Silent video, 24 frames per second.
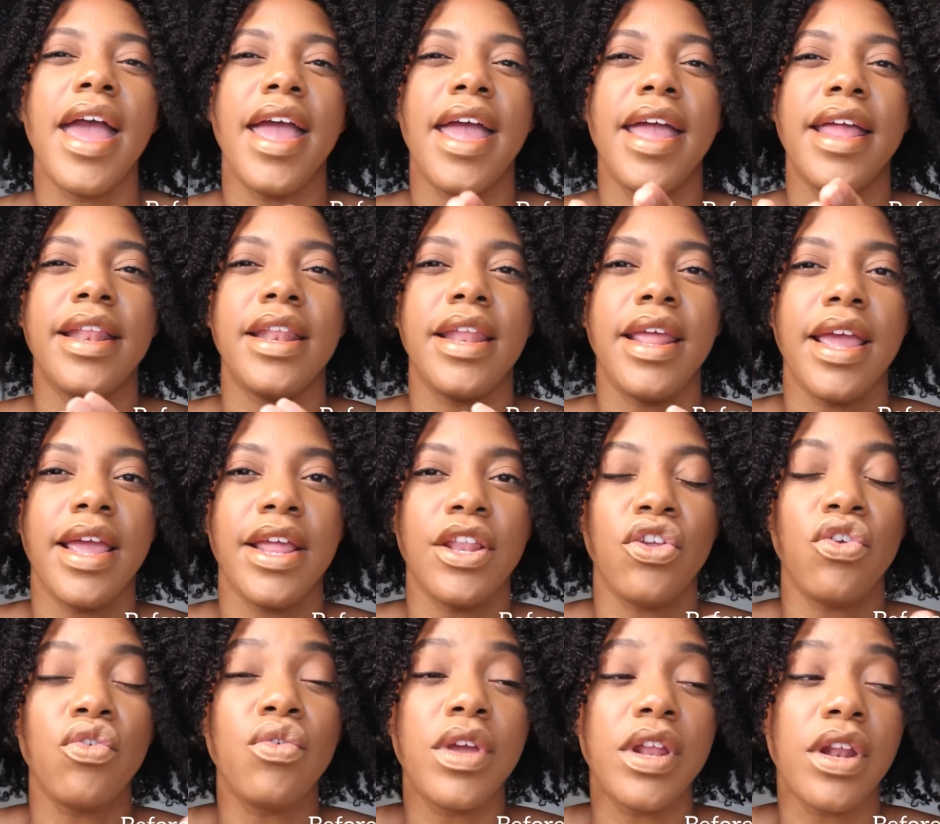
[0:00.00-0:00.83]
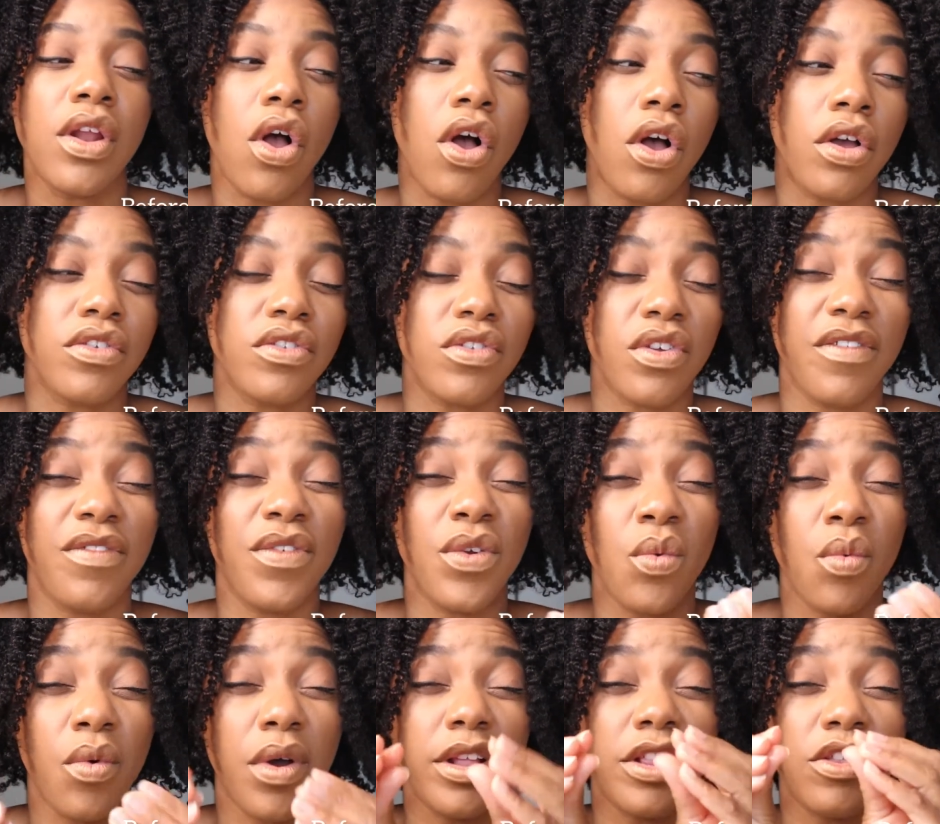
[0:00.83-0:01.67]
and then you can also,
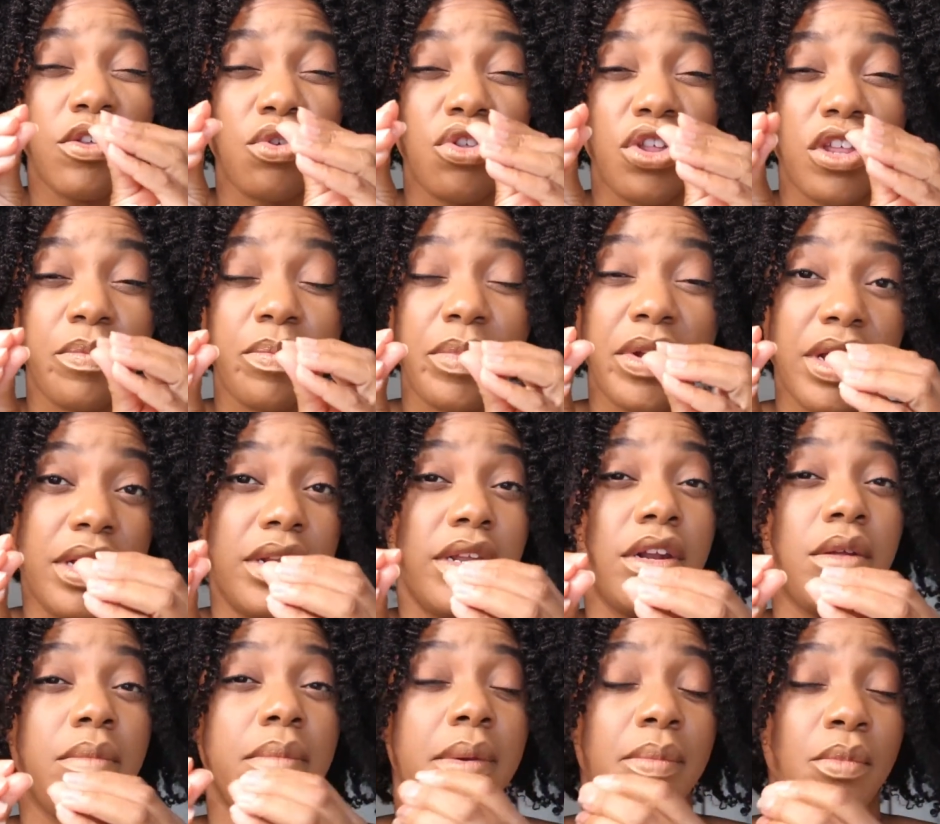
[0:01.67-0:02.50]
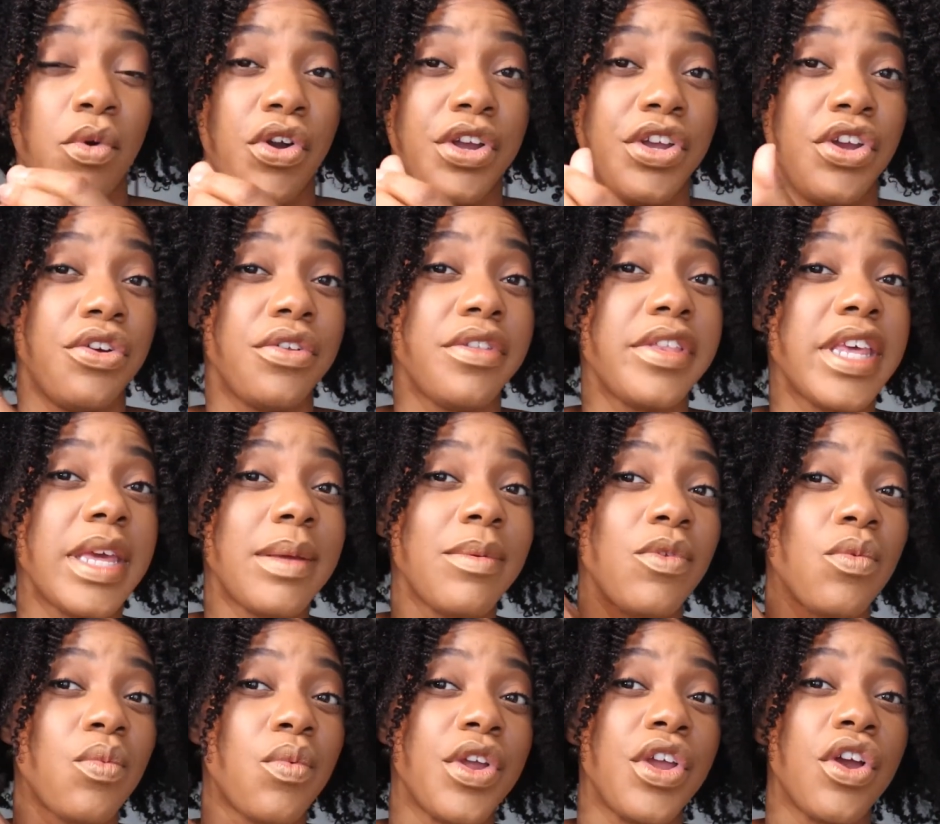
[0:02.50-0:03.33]
if you want to, just put a little bit more on your
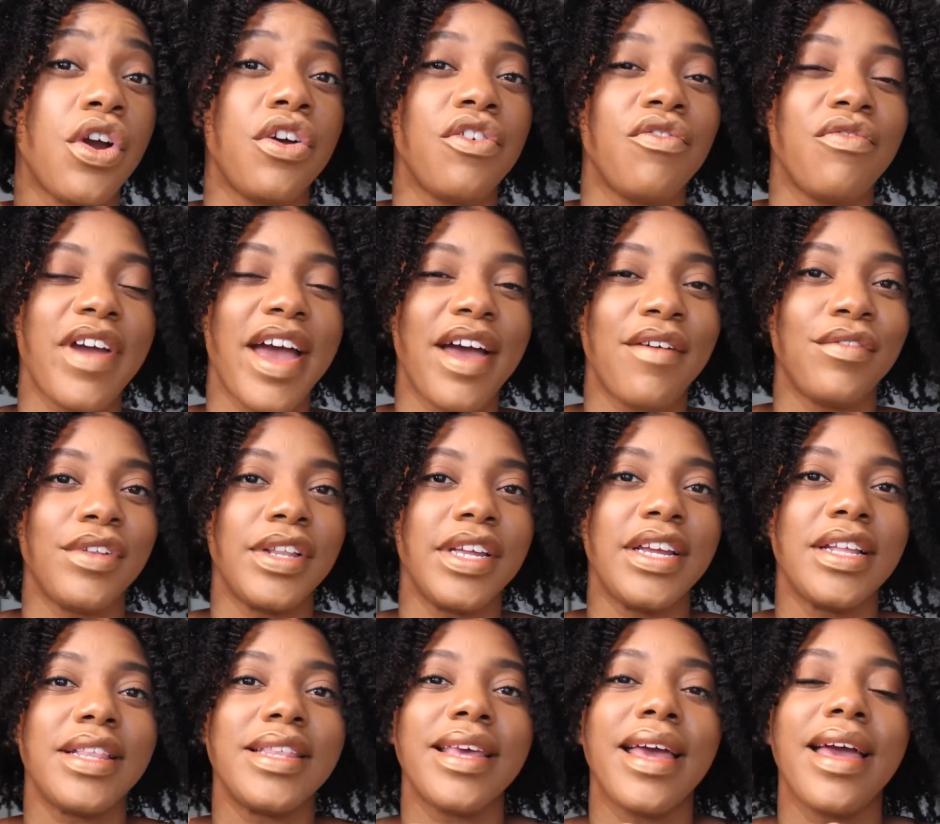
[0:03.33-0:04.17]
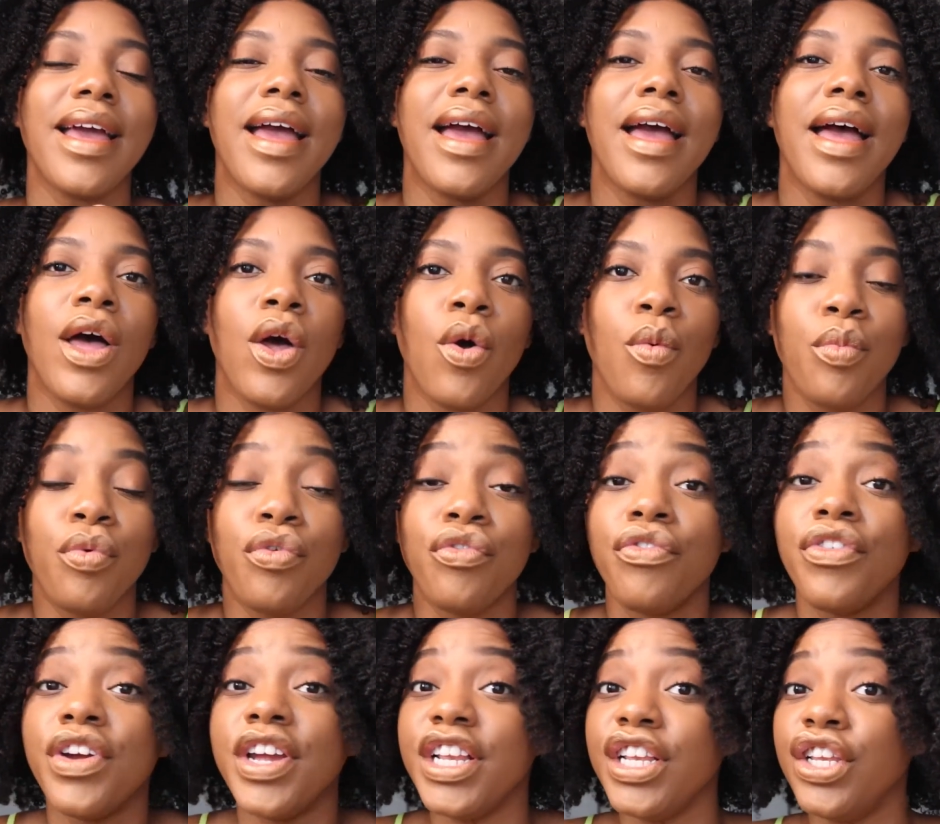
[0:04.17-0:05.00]
tips when you're unraveling to help
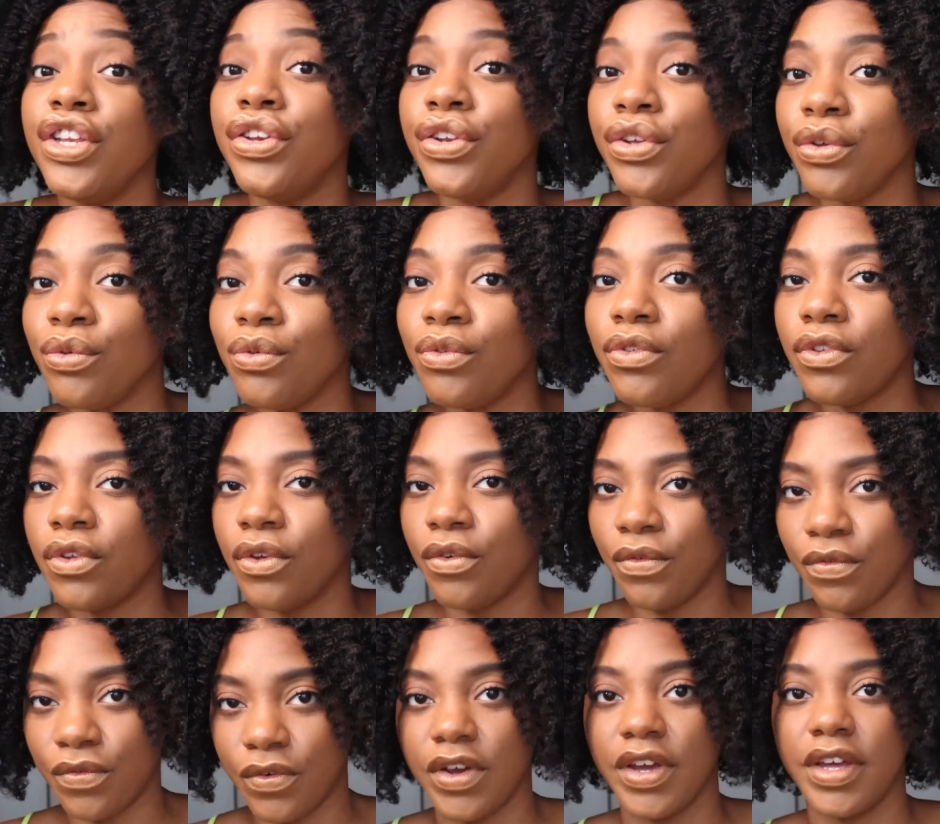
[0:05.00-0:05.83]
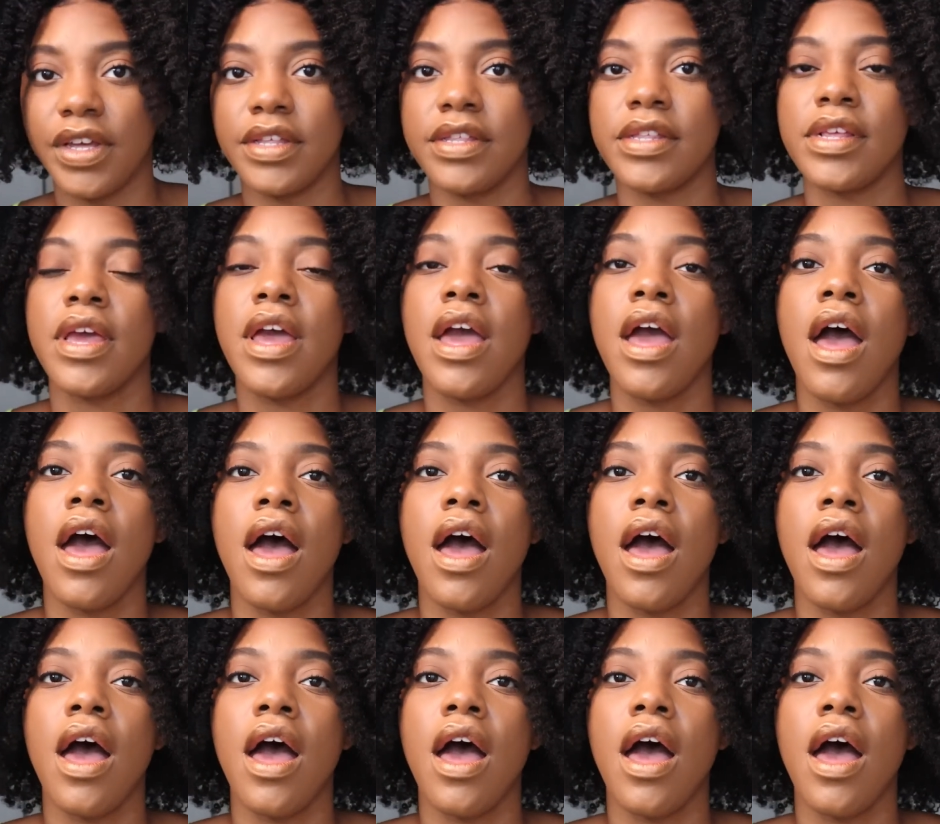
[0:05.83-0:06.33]
reduce frizz.